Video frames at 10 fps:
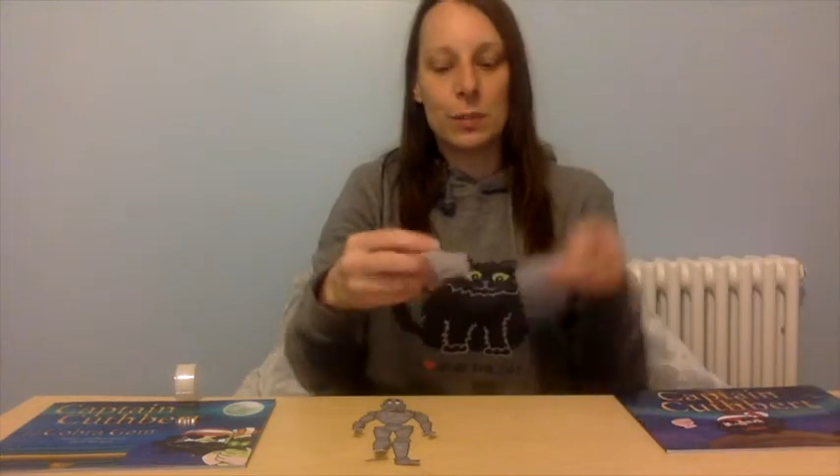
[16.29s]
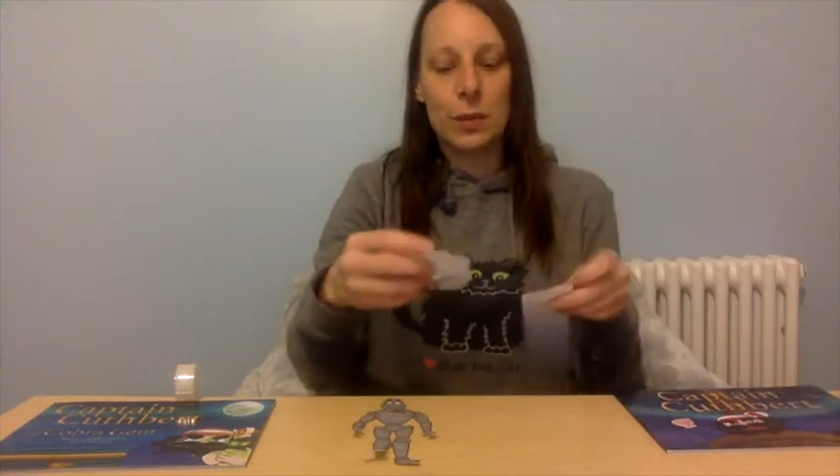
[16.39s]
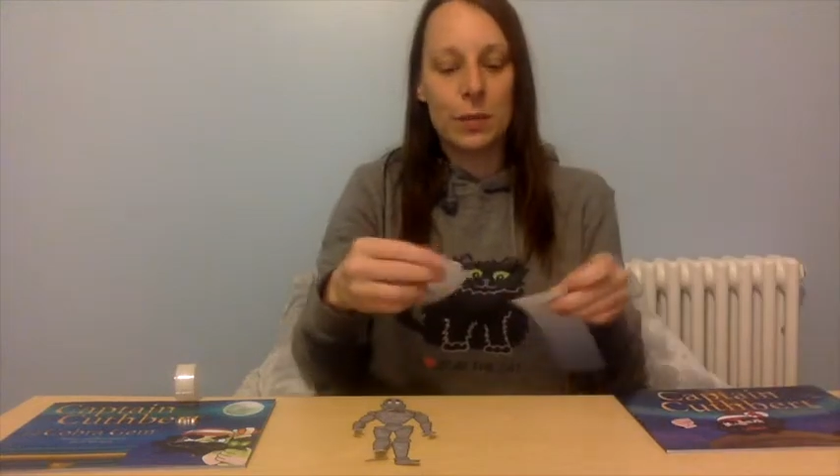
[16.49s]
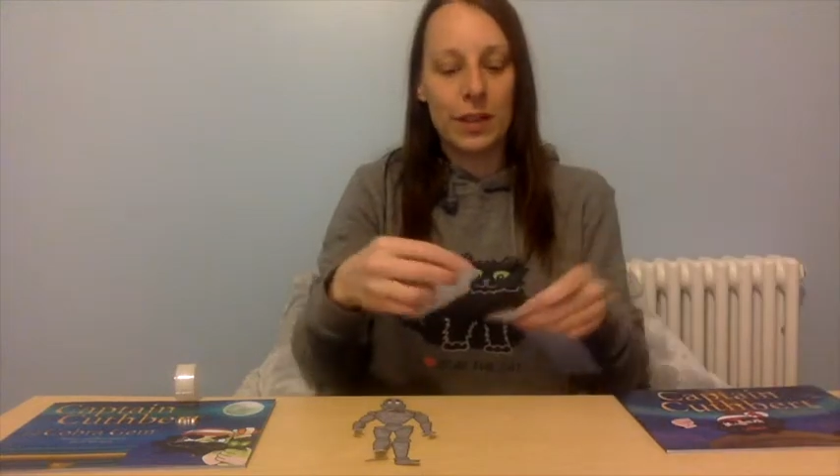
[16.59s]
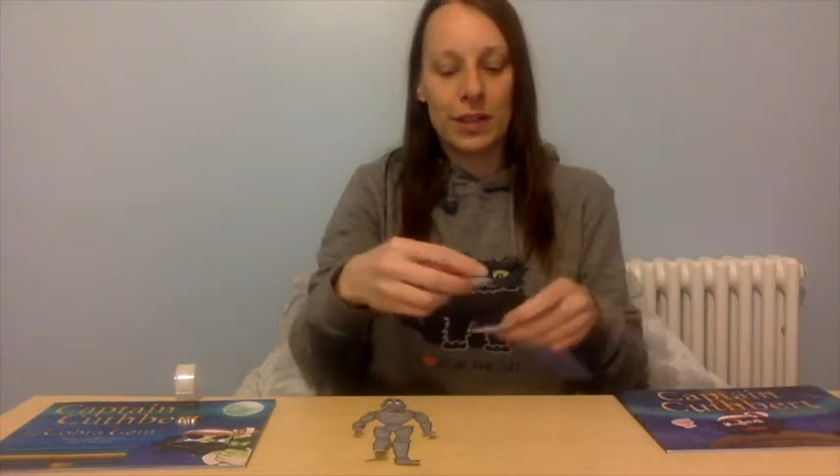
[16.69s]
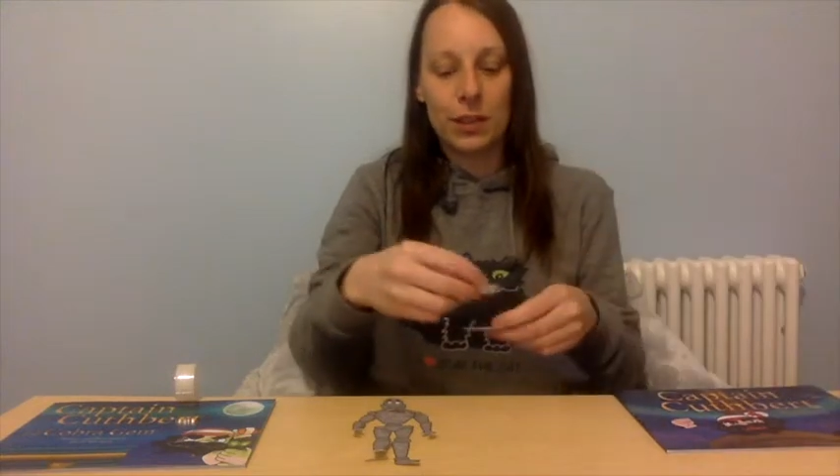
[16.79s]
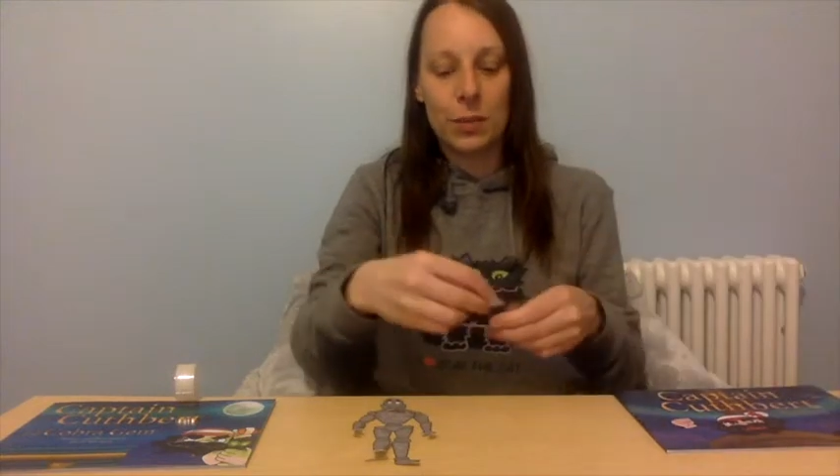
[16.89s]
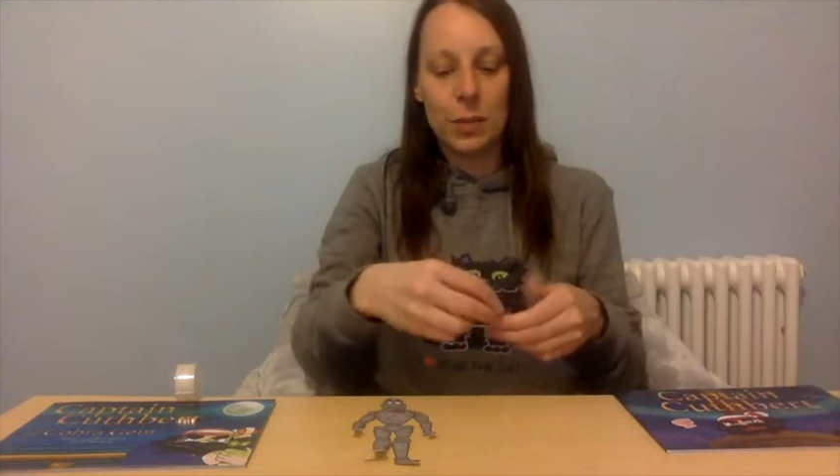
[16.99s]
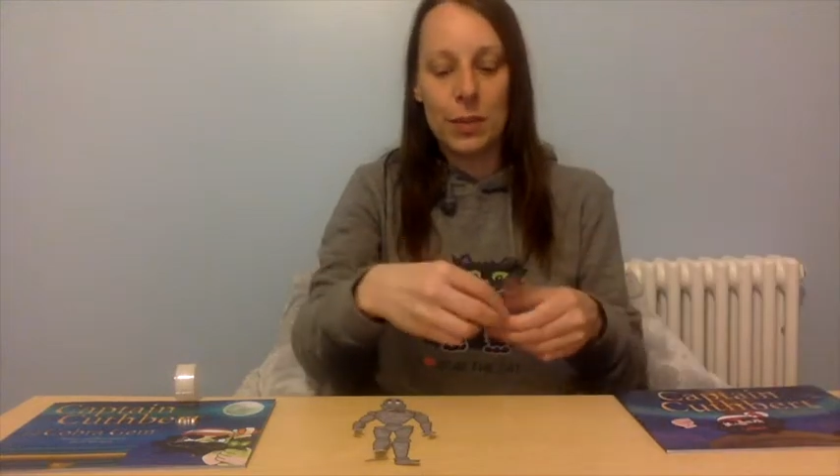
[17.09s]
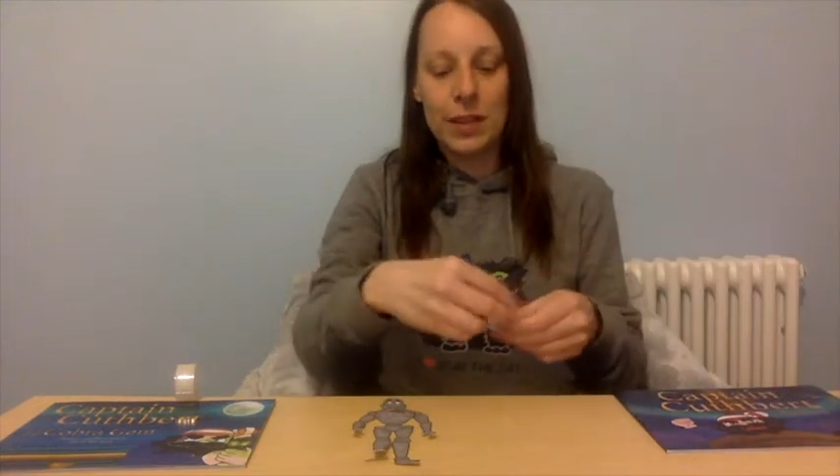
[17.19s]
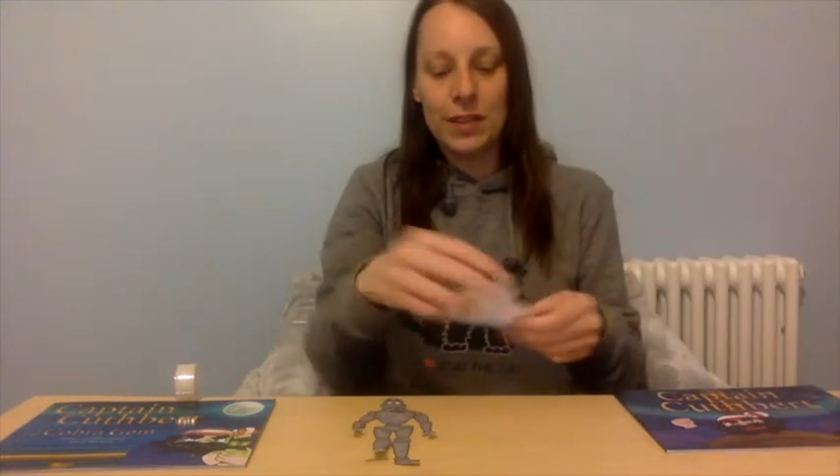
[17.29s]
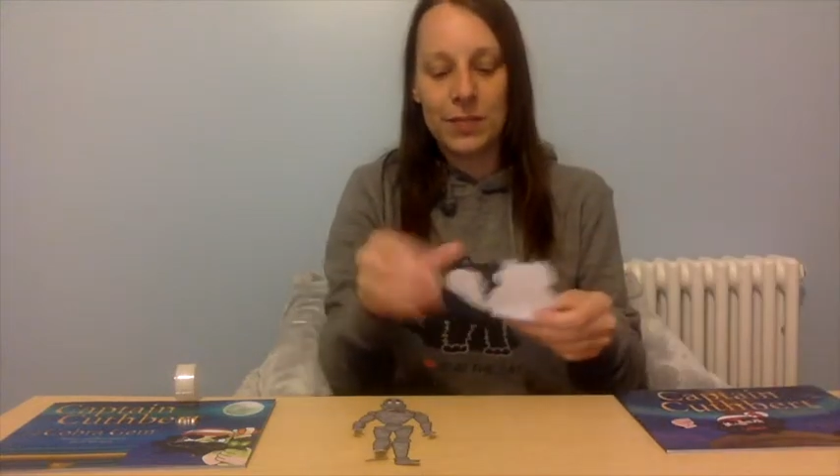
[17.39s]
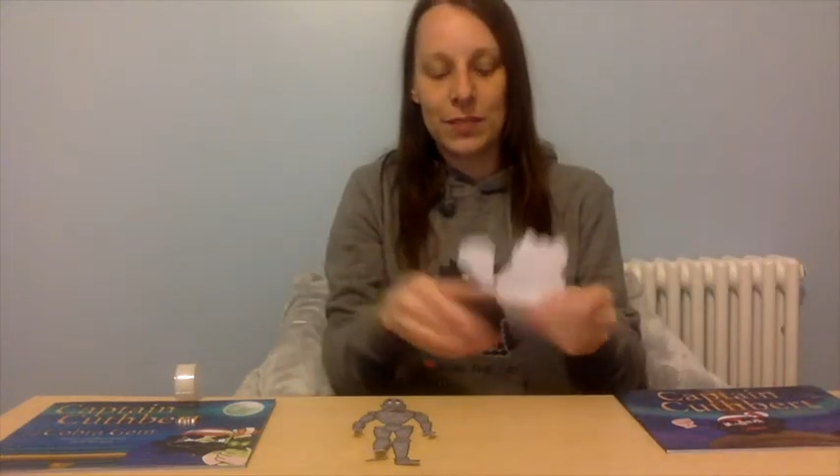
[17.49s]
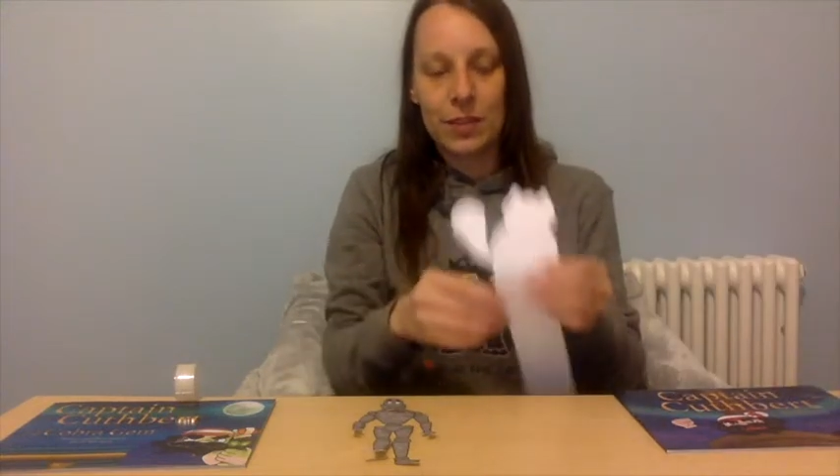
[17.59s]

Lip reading: bookmark this will be.